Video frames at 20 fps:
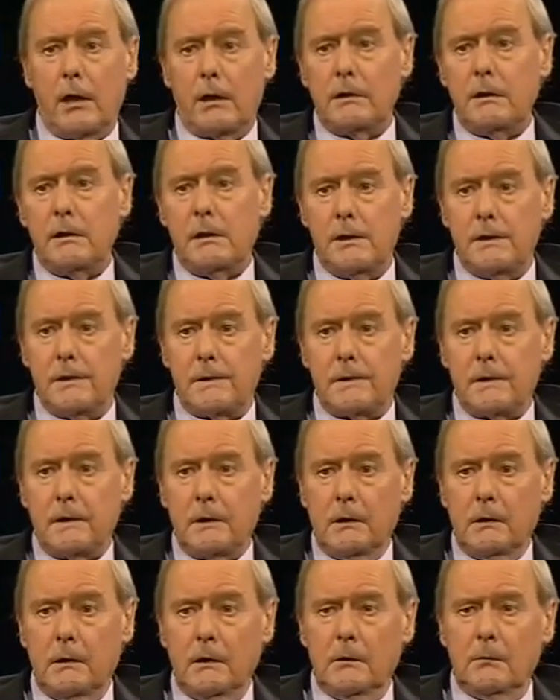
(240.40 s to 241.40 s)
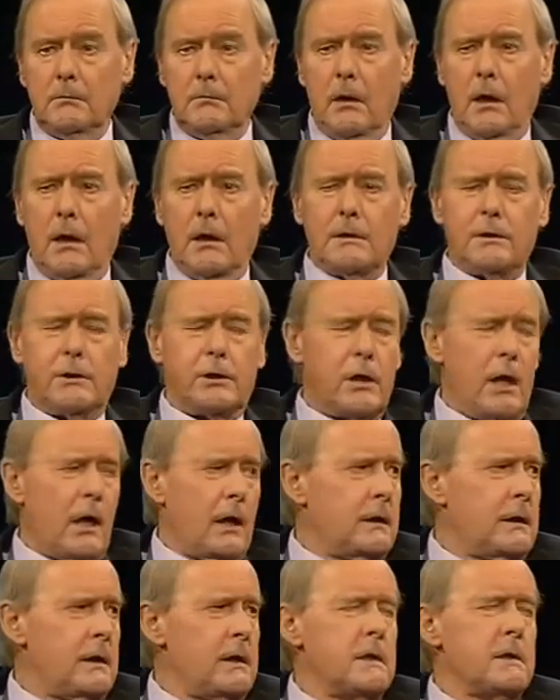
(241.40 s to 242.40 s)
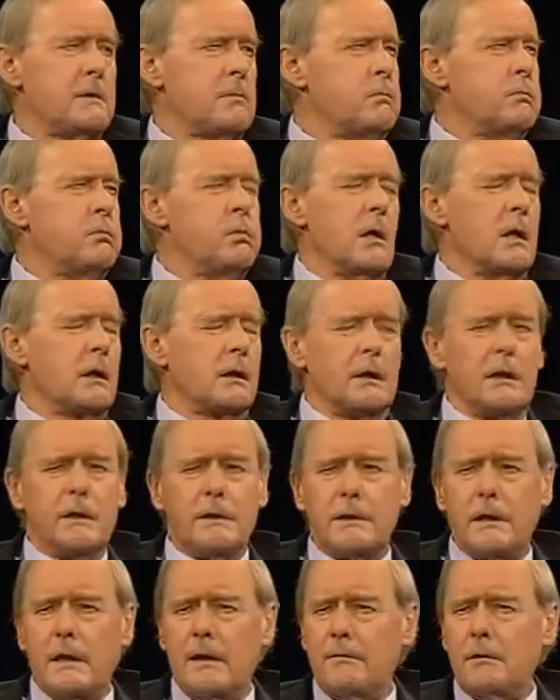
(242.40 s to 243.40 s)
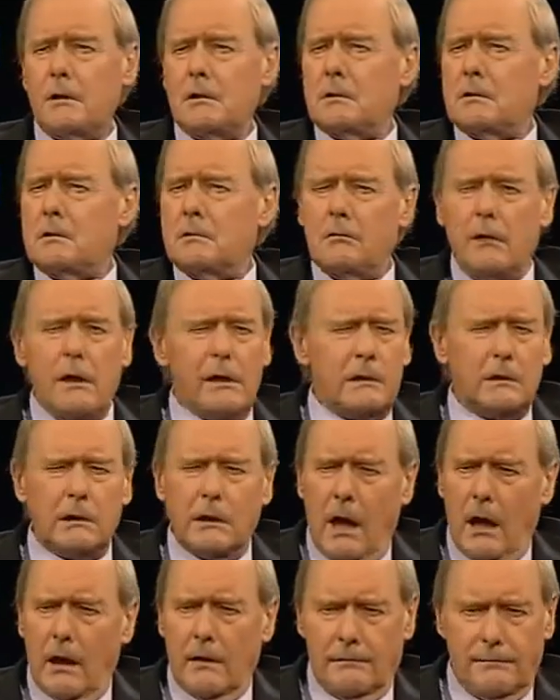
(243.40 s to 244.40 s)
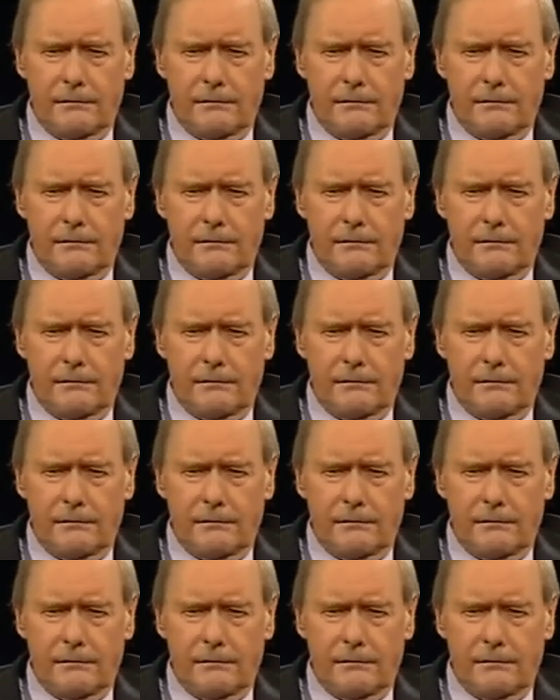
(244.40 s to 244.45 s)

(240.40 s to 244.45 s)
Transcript: Chinese. My Chinese workers have a great